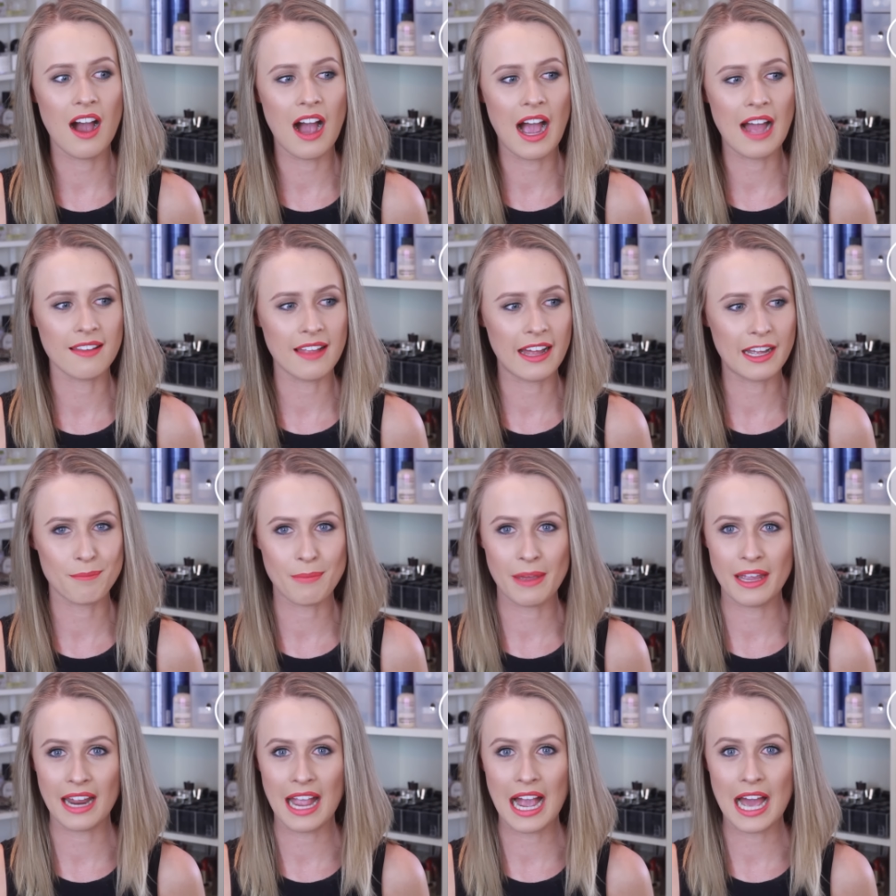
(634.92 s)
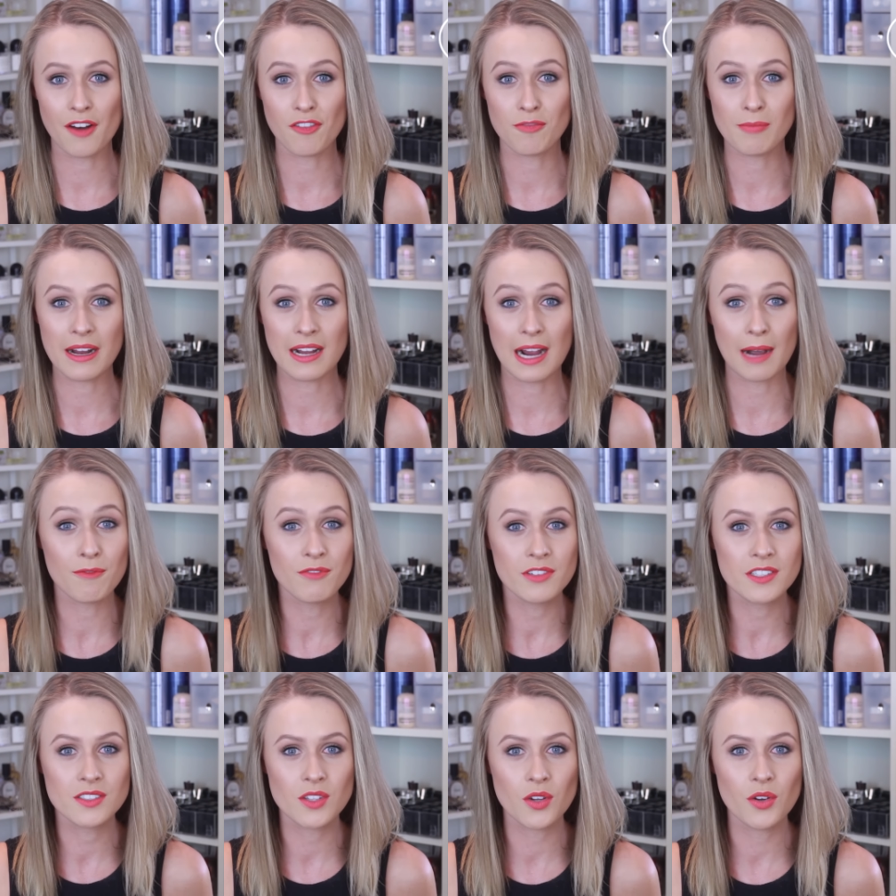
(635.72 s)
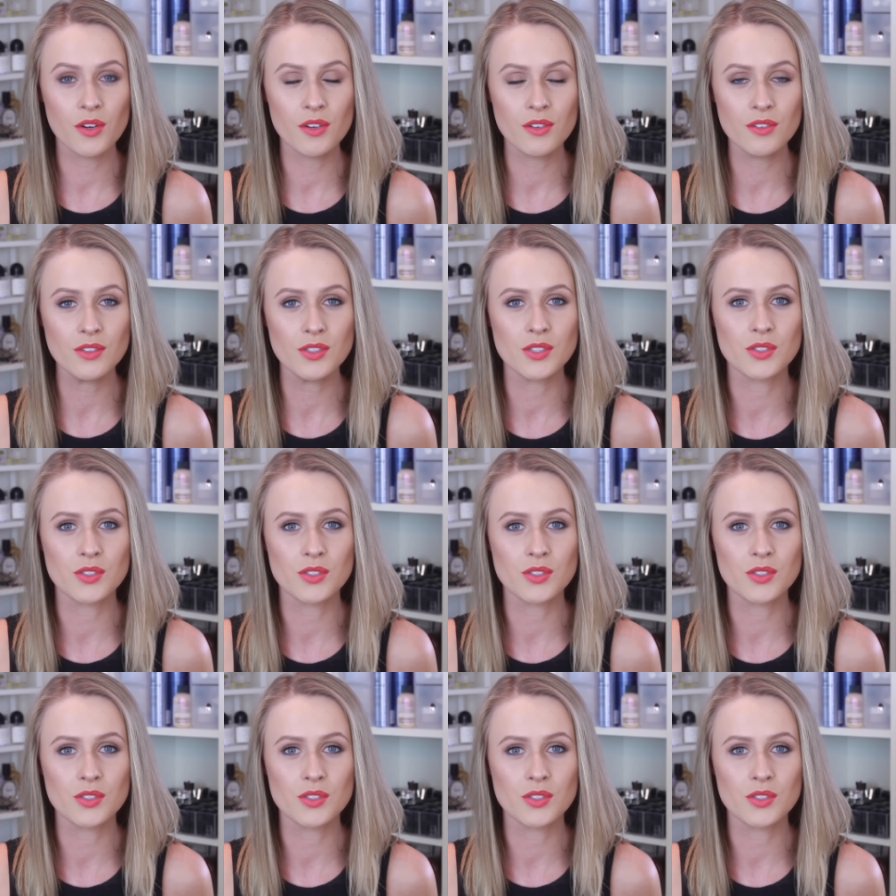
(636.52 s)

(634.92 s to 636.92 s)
I like being out of my comfort zone.